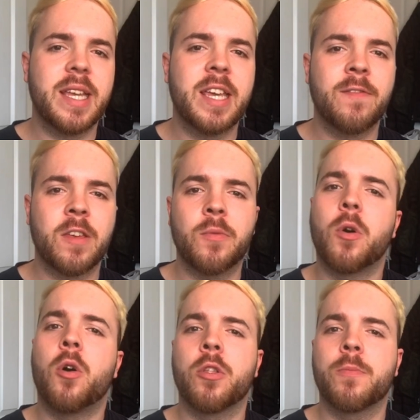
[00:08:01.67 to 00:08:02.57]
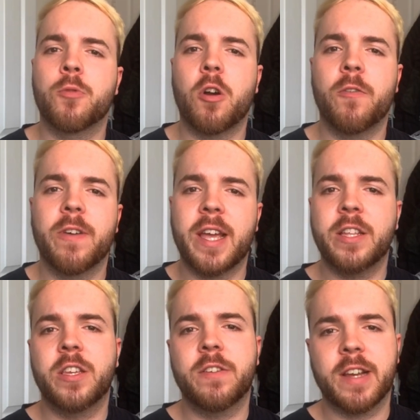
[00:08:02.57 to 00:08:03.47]
give you all the profit
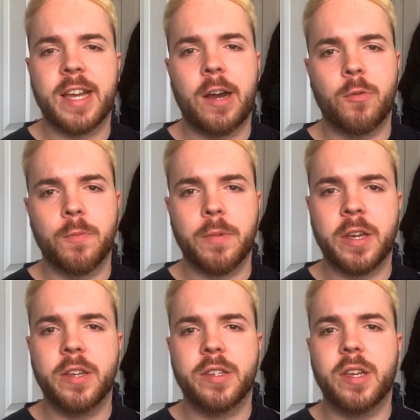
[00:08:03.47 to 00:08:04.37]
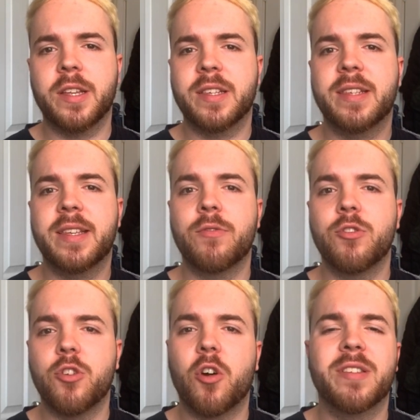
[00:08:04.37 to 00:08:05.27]
into your account because it's still
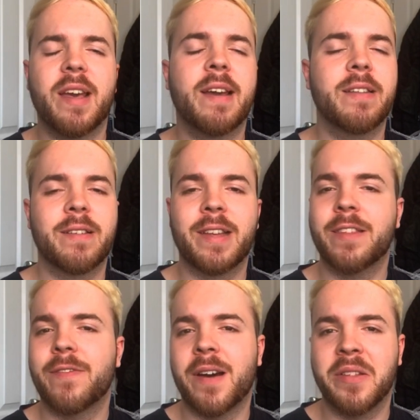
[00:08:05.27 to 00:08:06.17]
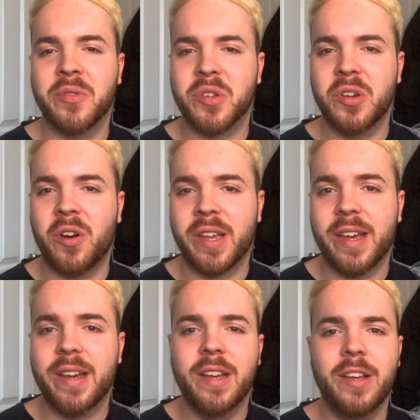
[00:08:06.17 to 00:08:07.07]
not technically the final score
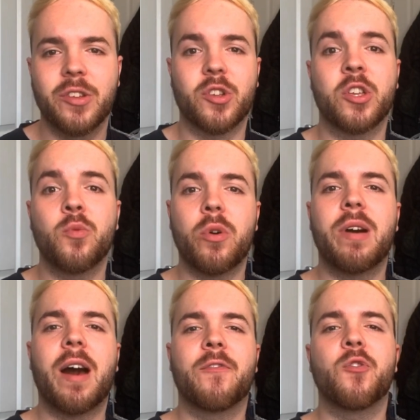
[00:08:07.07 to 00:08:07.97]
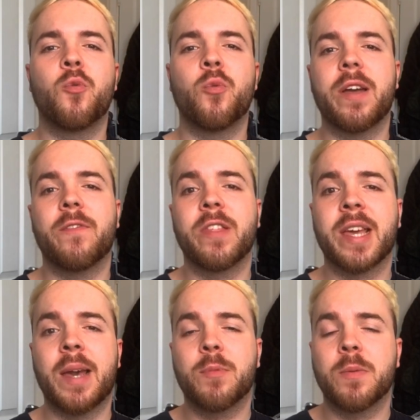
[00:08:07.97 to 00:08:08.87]
yet. So you will have to wait for the
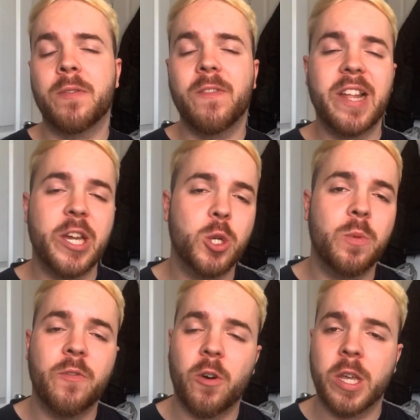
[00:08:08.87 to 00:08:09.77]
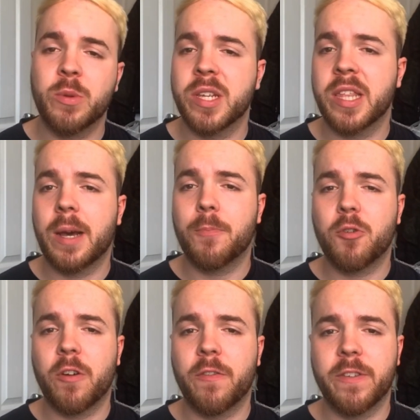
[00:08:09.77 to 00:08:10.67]
game to be finished before you see that
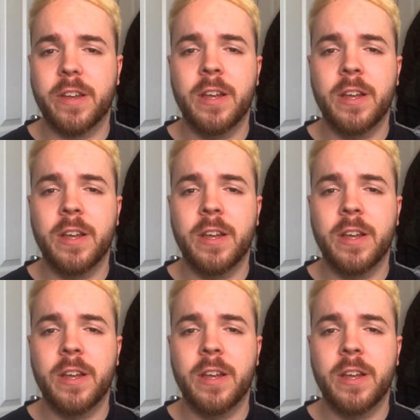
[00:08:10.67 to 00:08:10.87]
profit.